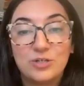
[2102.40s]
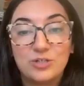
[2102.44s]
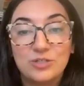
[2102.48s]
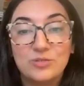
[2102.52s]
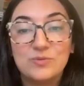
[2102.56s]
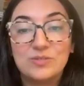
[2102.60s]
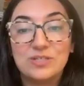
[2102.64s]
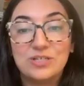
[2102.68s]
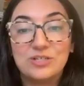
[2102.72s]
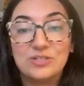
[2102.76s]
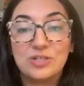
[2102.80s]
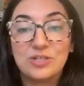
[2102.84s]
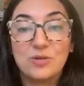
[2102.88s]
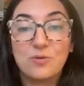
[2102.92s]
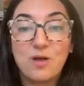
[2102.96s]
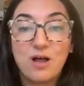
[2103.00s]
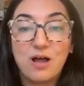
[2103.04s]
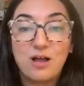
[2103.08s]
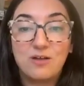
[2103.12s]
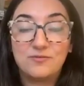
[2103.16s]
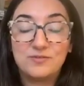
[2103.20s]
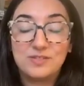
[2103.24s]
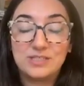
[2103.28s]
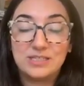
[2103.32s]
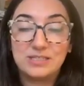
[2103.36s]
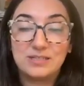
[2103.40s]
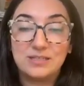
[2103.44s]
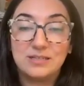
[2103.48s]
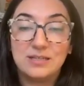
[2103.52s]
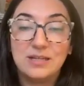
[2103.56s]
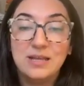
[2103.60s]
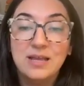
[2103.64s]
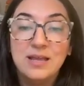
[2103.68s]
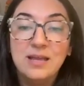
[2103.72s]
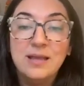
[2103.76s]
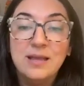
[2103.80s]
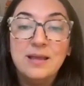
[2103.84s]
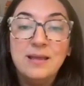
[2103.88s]
that we're using so
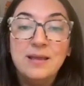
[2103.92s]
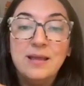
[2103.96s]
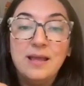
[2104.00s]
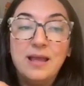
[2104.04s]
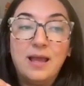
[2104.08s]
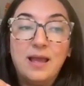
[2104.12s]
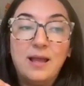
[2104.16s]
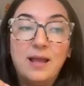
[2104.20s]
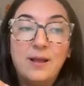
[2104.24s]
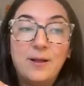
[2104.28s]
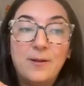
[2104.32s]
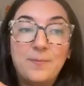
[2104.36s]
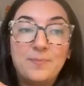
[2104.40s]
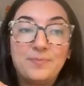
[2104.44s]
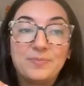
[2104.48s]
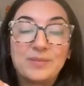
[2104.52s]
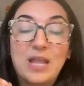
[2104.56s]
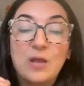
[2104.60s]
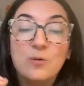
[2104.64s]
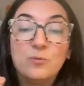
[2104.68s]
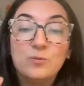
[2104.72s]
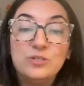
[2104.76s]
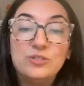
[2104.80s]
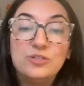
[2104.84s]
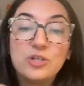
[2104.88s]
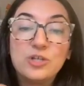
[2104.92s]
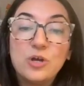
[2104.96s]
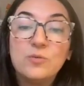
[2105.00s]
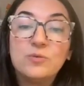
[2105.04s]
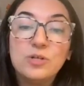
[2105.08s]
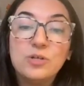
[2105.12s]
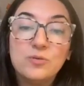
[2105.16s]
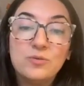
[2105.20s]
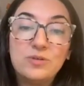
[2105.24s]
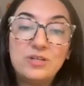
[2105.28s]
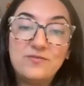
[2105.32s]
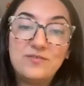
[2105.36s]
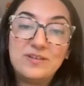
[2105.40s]
often, and we
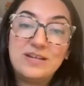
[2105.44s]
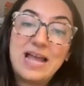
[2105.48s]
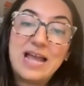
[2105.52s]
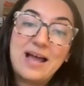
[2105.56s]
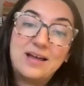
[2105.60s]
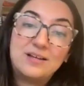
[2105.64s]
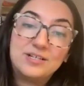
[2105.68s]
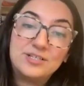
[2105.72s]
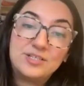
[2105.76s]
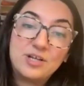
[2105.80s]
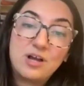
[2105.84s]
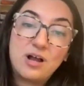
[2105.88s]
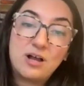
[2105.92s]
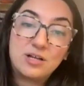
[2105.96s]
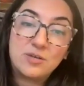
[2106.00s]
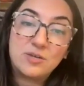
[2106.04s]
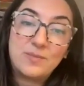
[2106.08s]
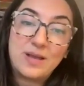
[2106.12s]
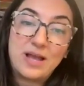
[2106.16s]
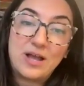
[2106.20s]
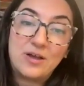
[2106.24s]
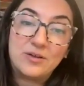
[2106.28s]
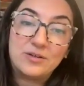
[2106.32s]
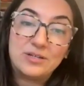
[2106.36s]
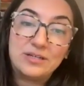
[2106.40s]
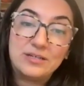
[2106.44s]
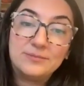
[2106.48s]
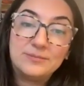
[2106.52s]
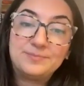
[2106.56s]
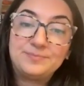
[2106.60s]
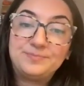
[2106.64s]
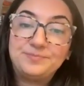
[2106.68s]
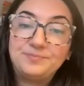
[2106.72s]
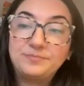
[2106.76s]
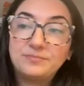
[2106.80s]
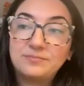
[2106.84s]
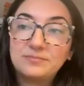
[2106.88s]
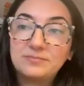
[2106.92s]
don't know even how to talk about
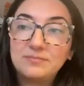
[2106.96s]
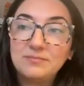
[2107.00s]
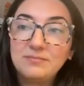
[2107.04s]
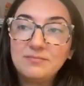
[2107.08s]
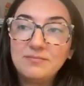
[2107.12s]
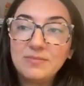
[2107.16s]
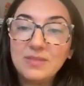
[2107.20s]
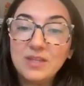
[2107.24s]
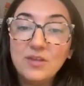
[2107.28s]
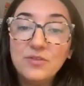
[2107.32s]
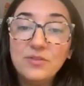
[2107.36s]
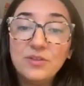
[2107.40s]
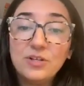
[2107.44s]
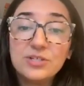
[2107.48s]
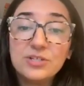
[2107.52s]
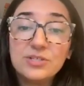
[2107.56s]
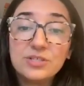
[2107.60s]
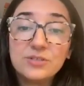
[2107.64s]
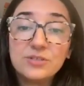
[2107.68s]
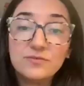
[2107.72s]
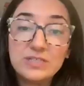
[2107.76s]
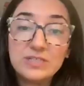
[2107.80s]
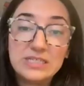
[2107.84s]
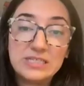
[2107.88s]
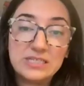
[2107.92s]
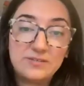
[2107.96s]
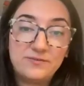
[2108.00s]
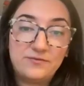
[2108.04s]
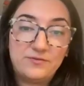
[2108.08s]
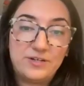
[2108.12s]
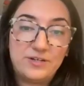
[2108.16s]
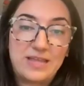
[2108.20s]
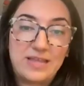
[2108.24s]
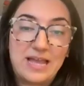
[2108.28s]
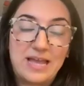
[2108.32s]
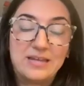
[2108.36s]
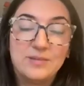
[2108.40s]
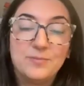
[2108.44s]
it, there's a reason
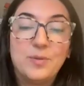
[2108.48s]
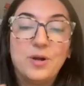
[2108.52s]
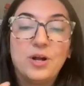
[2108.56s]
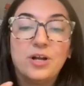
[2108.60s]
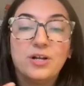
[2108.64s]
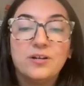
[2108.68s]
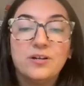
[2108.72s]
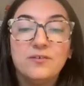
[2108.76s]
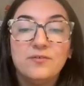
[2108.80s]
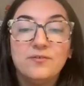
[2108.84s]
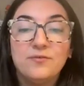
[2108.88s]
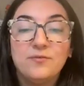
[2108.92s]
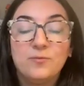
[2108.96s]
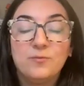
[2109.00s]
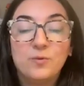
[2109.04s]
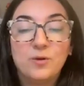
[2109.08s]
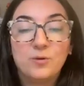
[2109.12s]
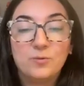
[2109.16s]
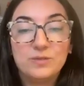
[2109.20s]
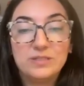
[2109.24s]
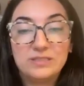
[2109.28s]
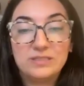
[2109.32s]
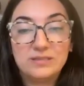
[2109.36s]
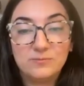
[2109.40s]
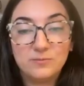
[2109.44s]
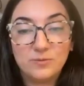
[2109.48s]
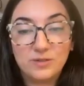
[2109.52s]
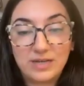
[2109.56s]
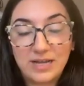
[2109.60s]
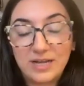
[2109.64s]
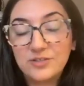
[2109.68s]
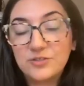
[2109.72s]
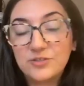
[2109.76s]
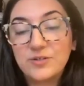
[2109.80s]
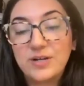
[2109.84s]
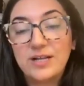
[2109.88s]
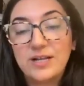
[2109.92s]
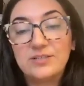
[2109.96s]
for that. And part of what
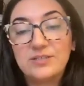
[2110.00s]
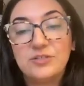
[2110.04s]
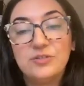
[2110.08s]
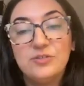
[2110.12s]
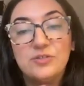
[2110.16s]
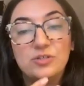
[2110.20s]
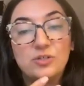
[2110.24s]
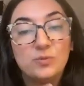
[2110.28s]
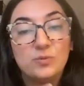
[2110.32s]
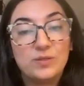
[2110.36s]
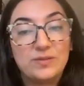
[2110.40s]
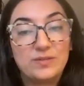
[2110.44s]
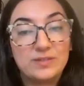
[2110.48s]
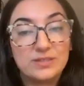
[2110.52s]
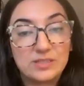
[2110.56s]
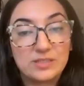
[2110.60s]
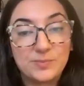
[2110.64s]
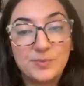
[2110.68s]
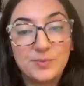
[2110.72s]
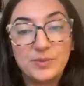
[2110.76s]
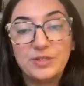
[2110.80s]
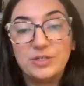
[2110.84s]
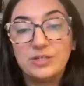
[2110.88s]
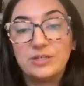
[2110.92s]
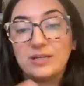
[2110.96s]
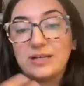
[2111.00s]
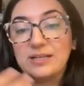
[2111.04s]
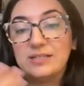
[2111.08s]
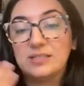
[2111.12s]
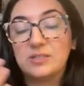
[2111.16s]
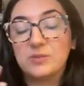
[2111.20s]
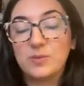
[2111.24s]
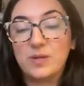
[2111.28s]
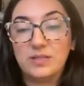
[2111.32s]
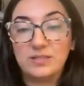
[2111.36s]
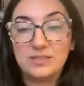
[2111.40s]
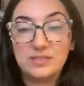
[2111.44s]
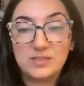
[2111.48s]
I try to do with this book,
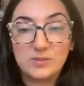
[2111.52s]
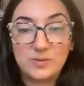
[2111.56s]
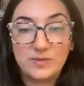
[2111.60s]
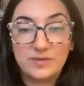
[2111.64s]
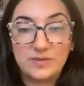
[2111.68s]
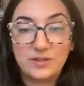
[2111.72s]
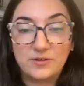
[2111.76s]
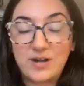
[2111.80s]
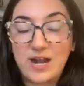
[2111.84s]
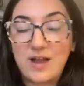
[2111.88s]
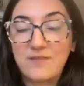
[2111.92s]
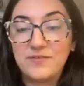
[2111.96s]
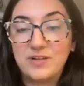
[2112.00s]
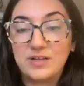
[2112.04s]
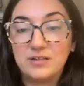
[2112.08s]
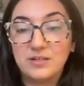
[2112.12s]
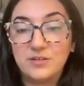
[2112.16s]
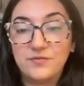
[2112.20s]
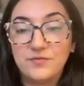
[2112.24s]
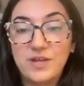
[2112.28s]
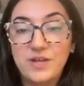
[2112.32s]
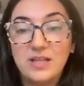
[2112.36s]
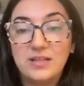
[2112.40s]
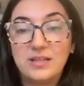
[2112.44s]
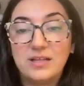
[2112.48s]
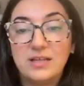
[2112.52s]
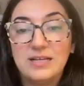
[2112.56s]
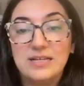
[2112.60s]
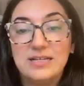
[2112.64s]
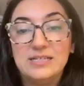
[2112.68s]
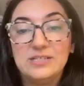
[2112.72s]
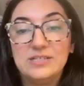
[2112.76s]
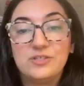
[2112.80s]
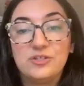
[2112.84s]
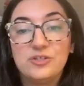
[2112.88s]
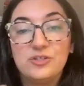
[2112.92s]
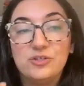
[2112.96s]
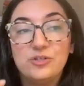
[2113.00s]
as well as with the graphic novella,
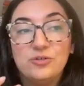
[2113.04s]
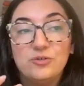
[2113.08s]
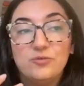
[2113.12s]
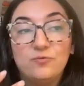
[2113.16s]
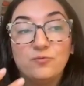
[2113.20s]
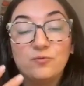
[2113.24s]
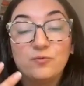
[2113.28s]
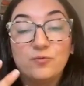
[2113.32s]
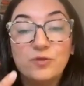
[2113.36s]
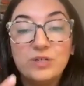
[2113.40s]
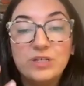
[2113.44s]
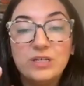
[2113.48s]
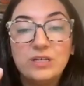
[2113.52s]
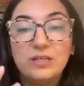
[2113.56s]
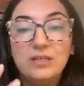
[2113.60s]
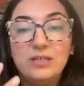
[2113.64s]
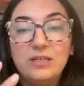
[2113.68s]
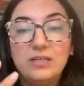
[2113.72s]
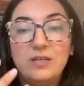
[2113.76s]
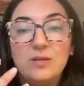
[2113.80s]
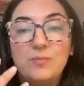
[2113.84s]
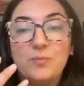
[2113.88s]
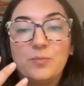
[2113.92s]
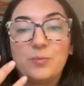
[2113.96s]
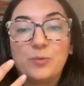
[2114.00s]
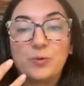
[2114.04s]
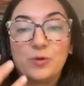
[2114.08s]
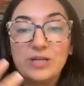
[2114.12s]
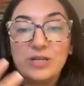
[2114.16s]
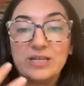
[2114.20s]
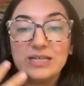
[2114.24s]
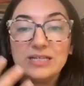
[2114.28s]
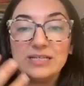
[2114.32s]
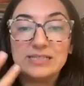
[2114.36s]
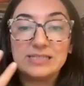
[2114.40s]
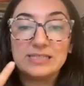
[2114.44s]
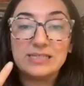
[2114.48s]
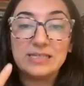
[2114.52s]
is to really
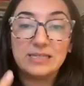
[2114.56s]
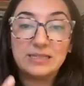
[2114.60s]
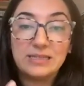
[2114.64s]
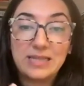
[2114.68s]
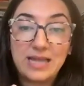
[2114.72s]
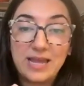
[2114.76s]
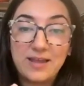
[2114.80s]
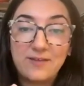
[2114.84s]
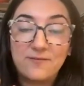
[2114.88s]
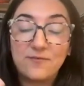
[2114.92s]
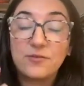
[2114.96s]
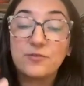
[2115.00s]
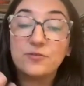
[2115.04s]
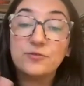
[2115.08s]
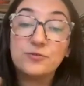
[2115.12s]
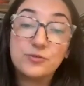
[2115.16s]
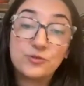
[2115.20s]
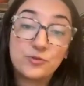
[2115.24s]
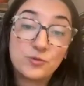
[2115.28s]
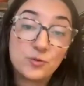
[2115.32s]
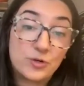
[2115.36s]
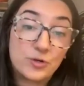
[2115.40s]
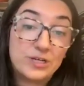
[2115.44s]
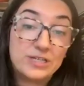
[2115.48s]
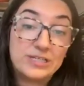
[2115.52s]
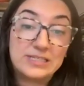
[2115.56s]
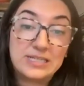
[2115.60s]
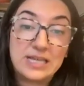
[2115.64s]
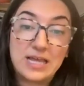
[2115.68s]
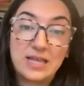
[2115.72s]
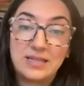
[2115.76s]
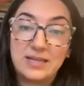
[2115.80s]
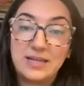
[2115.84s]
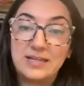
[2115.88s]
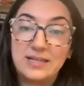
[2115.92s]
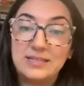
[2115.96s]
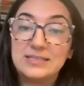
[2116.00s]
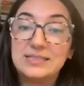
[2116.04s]
bring it to life through
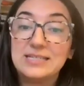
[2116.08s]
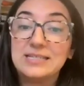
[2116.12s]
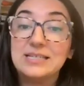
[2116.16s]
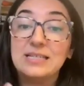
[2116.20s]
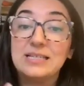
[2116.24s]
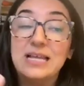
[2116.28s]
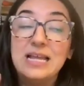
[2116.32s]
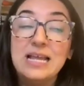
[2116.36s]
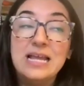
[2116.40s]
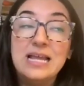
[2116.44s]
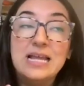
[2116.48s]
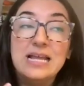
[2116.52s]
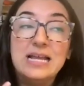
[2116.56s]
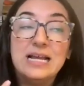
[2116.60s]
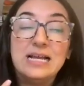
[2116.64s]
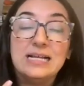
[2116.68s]
storytelling, to